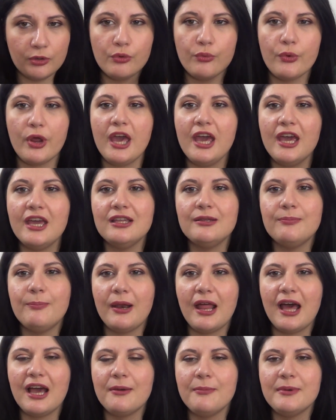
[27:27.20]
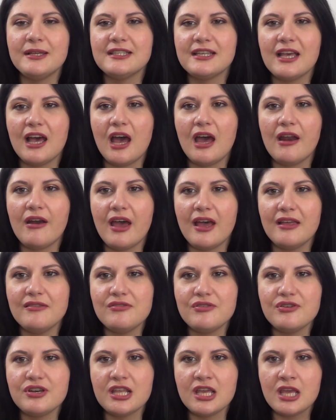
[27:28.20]
great black mascara
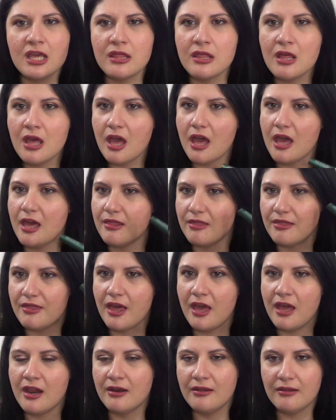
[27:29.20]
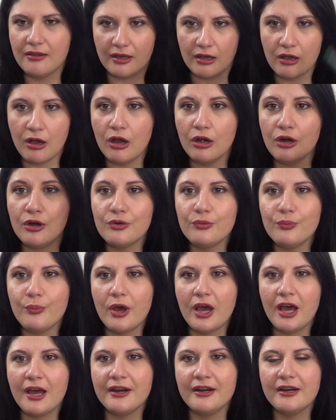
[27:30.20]
underneath and then the colored
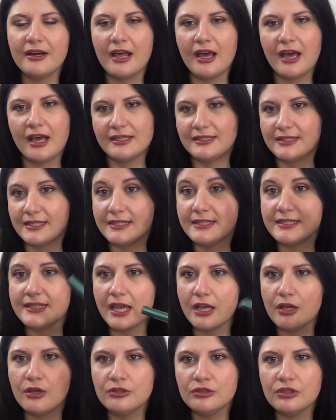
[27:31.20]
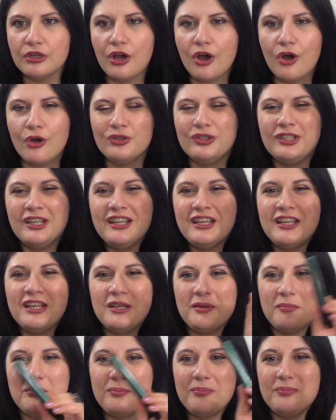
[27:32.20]
one as a second coat.
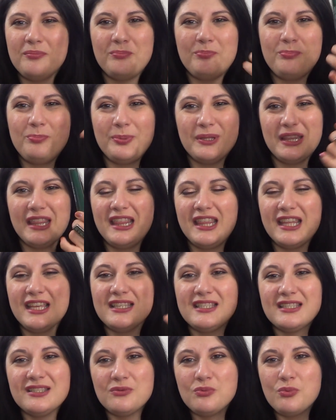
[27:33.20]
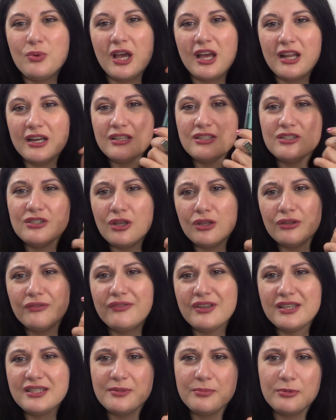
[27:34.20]
But this one is
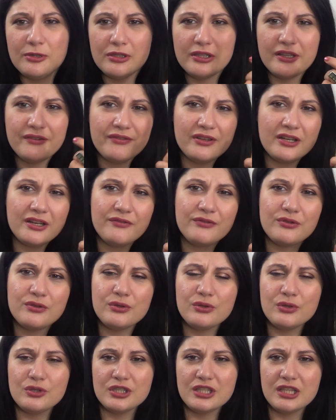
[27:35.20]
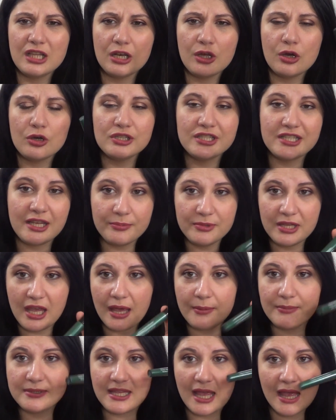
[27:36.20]
not visible even if you use it alone.
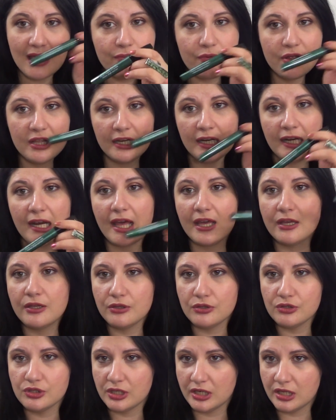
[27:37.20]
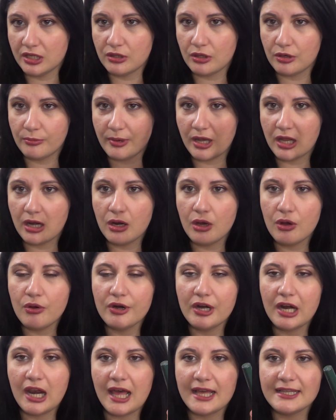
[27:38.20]
Sometimes I really like using it on my
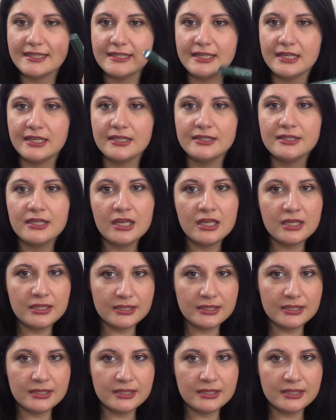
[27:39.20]
lower lashes